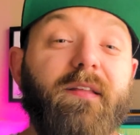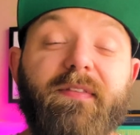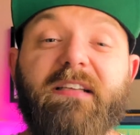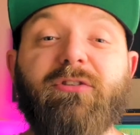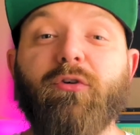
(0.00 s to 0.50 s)

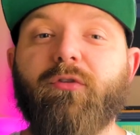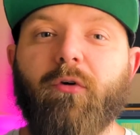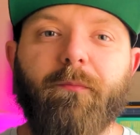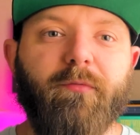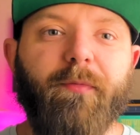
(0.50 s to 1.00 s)
This trust
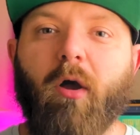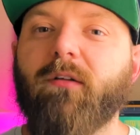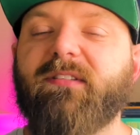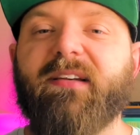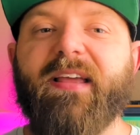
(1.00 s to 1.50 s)
comes from the
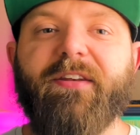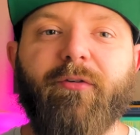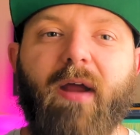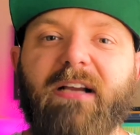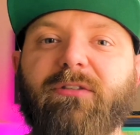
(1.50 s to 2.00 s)
constant
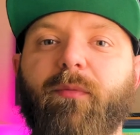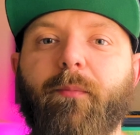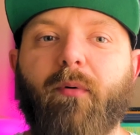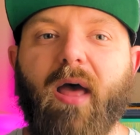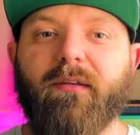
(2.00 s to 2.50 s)
interaction with a
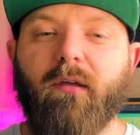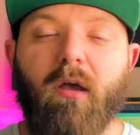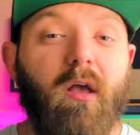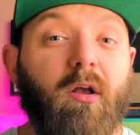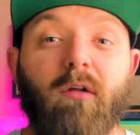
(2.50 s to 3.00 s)
brand.
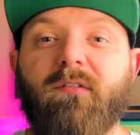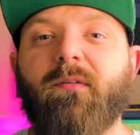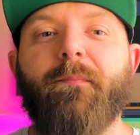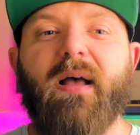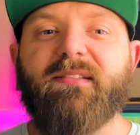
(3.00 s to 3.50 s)

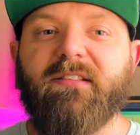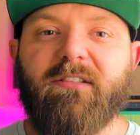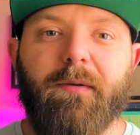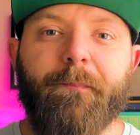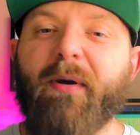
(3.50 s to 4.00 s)
Constant
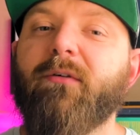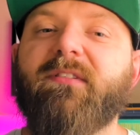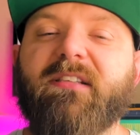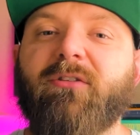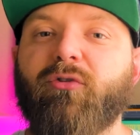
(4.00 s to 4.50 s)
message
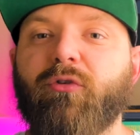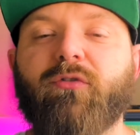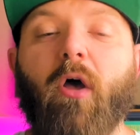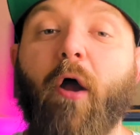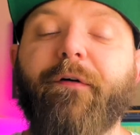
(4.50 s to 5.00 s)
builds this
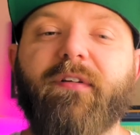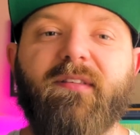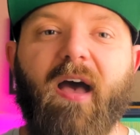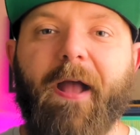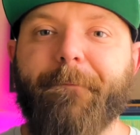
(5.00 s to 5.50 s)
trust over
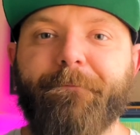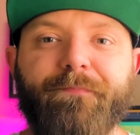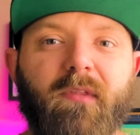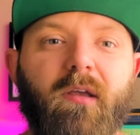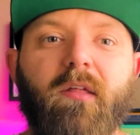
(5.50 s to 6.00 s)
time.
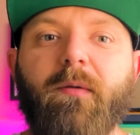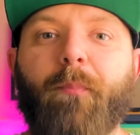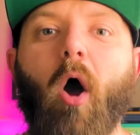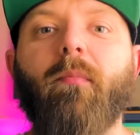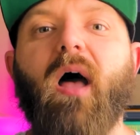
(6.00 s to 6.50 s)
The
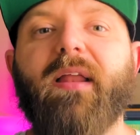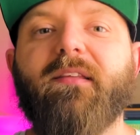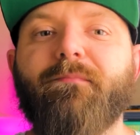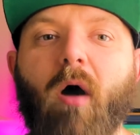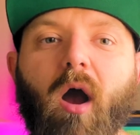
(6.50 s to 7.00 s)
bottom line
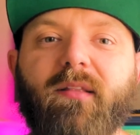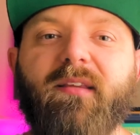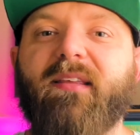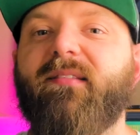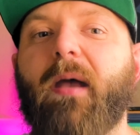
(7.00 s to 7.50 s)
is
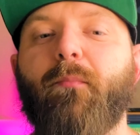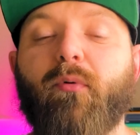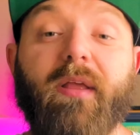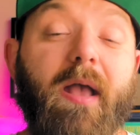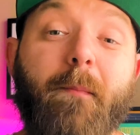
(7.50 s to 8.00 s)
marketing is
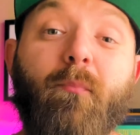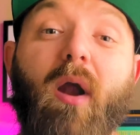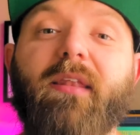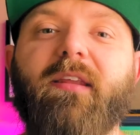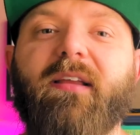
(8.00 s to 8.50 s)
temporary and
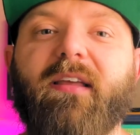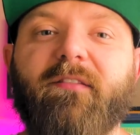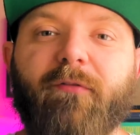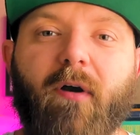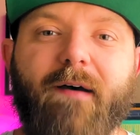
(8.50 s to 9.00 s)
branding
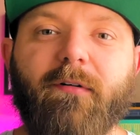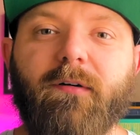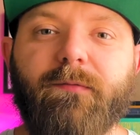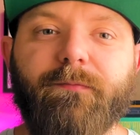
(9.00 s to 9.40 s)
is forever.